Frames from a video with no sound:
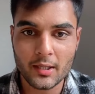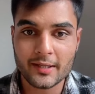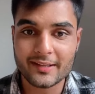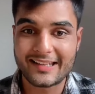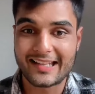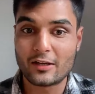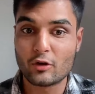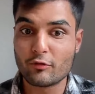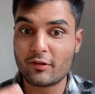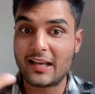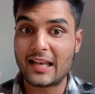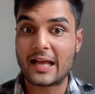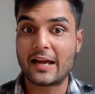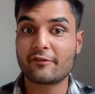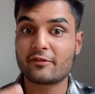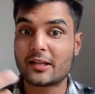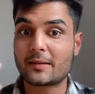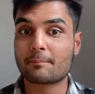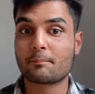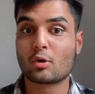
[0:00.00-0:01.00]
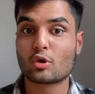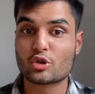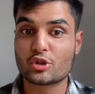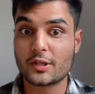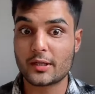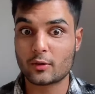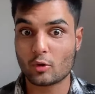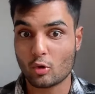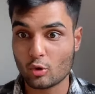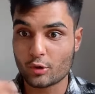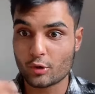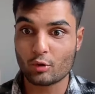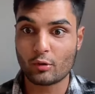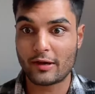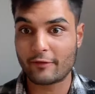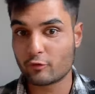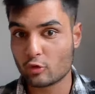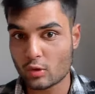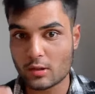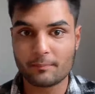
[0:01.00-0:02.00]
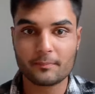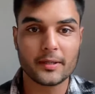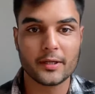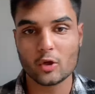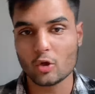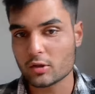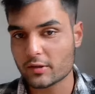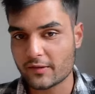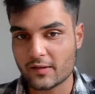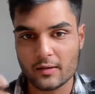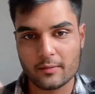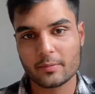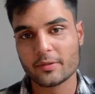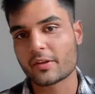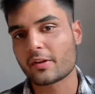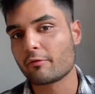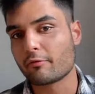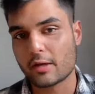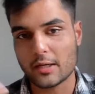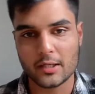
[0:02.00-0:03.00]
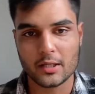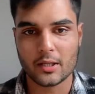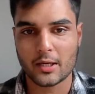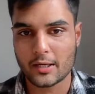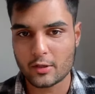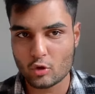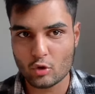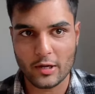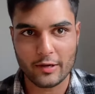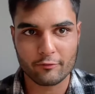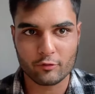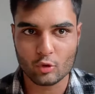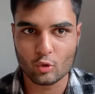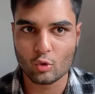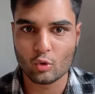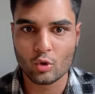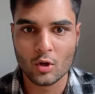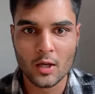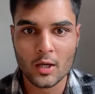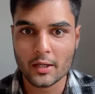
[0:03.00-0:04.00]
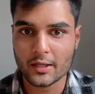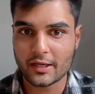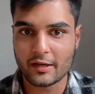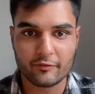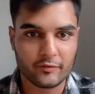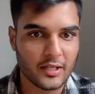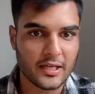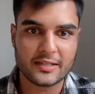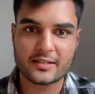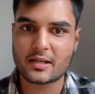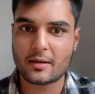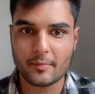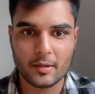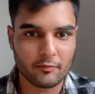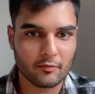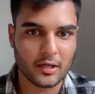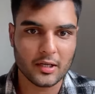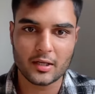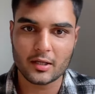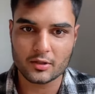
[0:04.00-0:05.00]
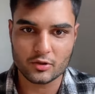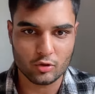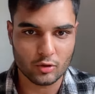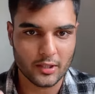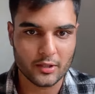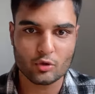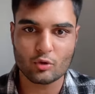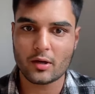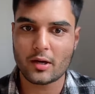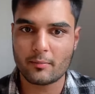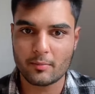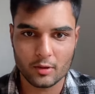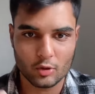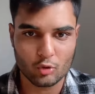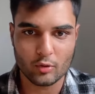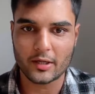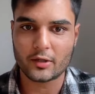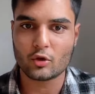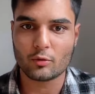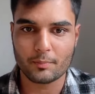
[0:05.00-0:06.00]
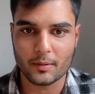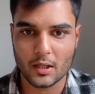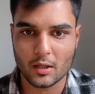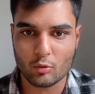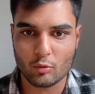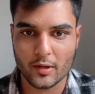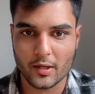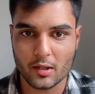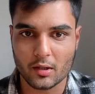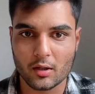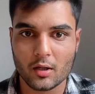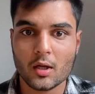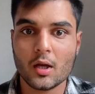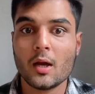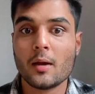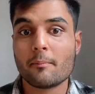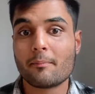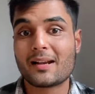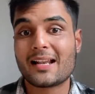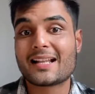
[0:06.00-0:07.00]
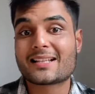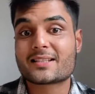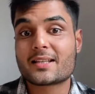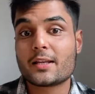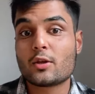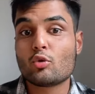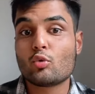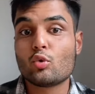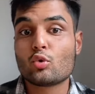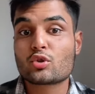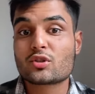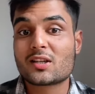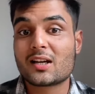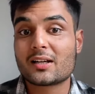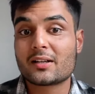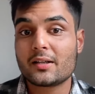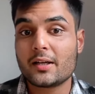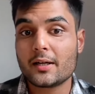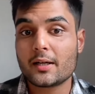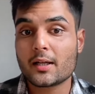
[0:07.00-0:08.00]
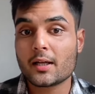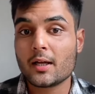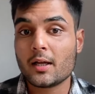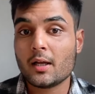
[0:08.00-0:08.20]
Then you will have that push that, oh, you have to complete all the syllabus in 1 year and you have to give the exam in 1 year so that you are able to get your PR quicker. But let's say you started